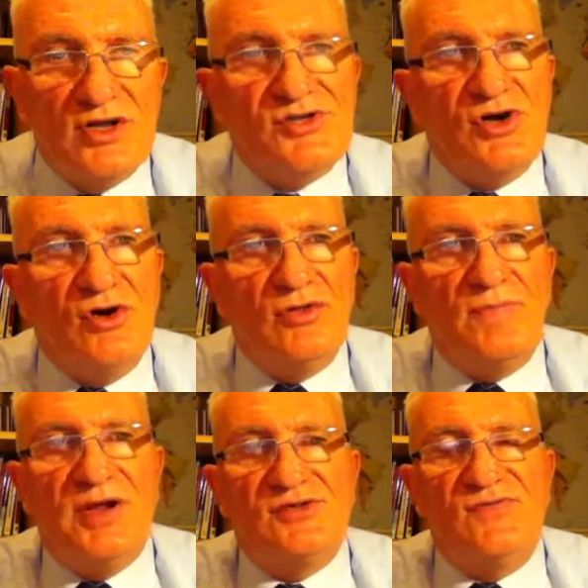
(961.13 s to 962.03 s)
us
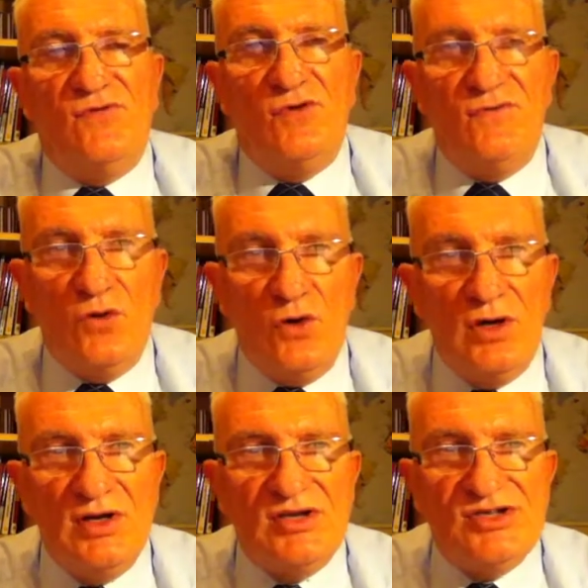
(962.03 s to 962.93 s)
on
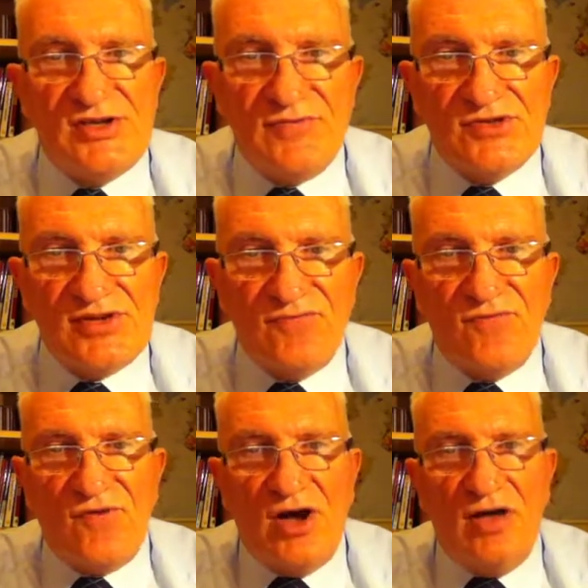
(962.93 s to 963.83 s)
+44
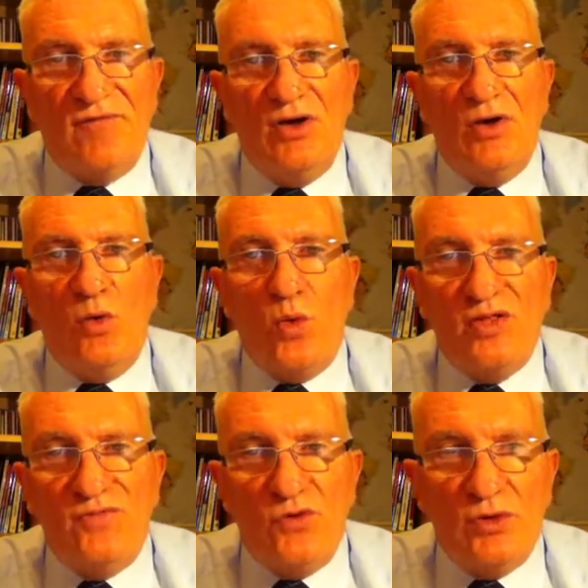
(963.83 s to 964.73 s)
775
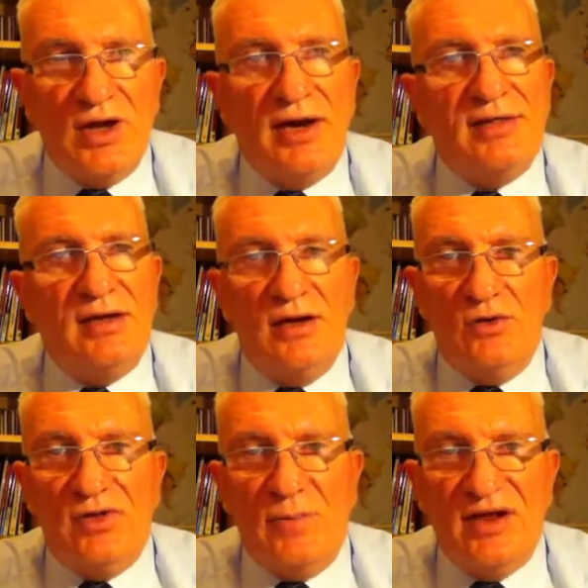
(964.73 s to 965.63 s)
149
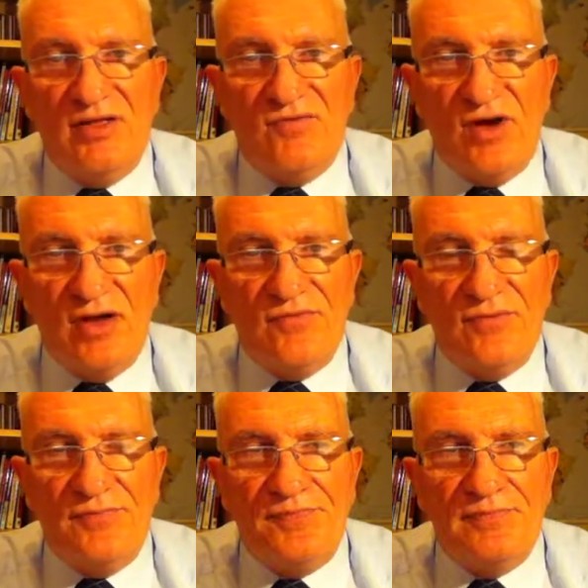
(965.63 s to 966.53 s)

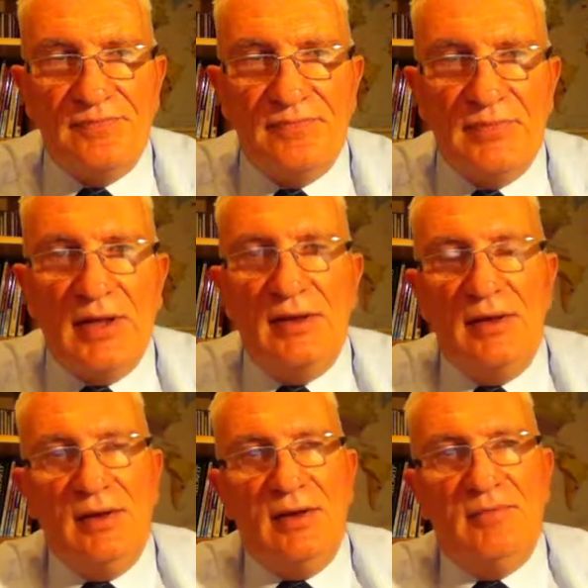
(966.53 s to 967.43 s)
0885.
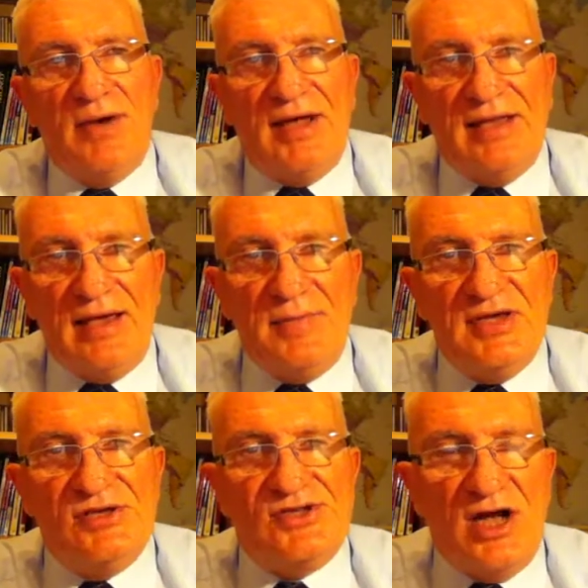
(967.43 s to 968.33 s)
My name
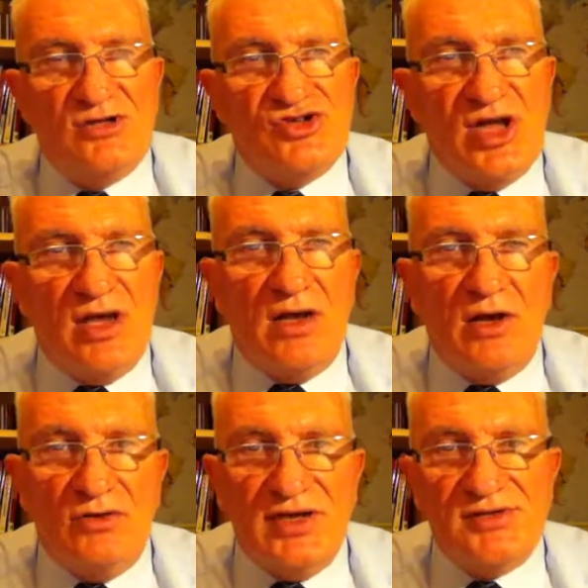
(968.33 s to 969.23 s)
is Andrzej
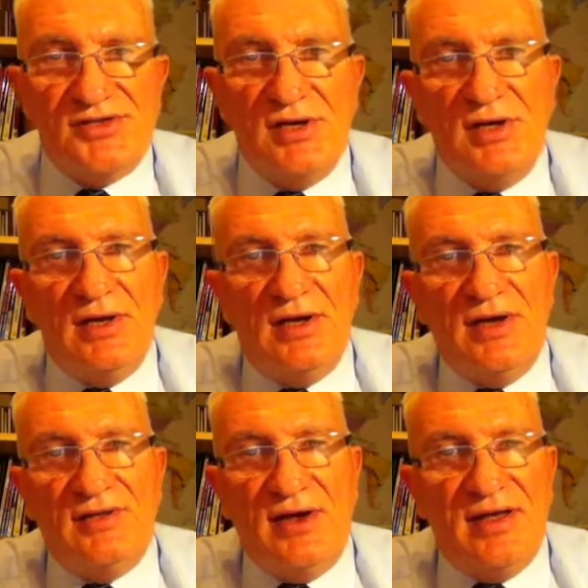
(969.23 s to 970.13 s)
Kotas
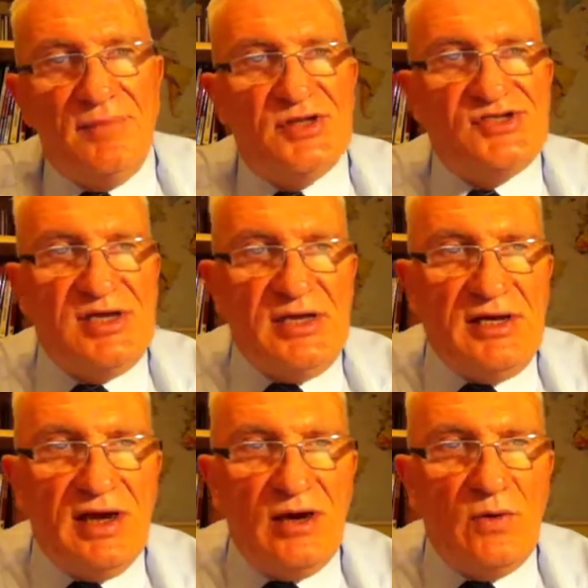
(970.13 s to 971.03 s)
and I am the
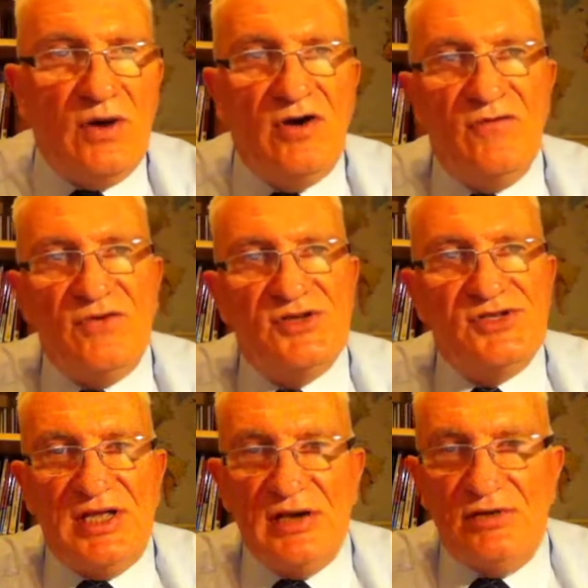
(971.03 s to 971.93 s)
CEO of
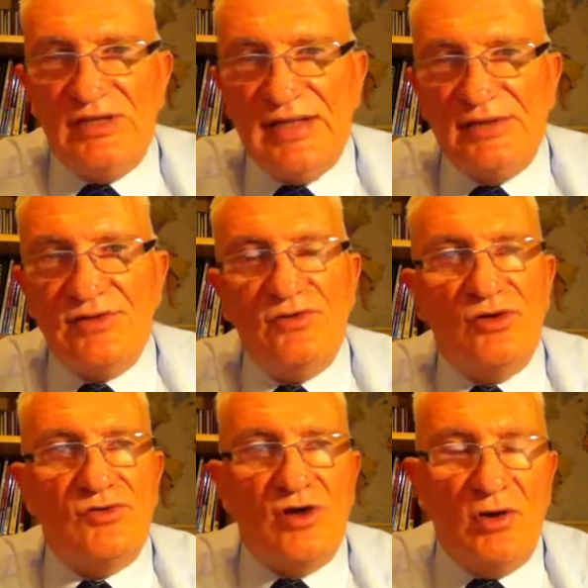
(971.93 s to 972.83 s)

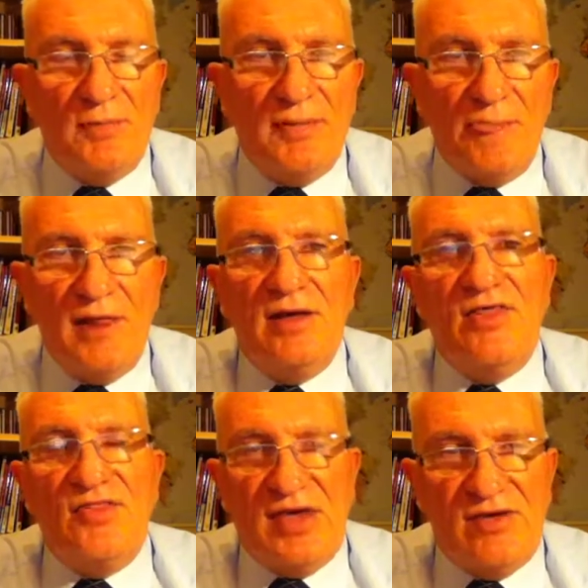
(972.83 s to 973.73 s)
Steelonthenet.com.
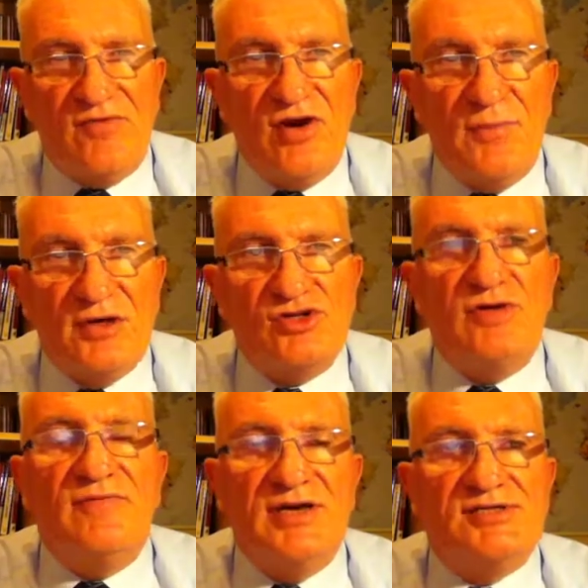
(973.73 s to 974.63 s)
Thank you very
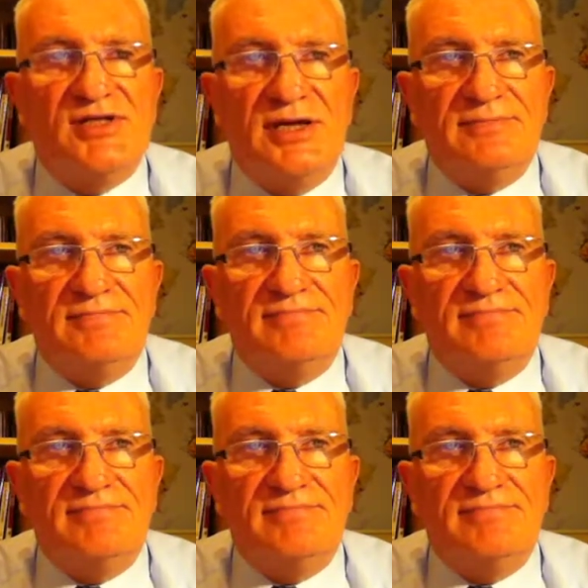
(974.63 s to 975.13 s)
much for listening.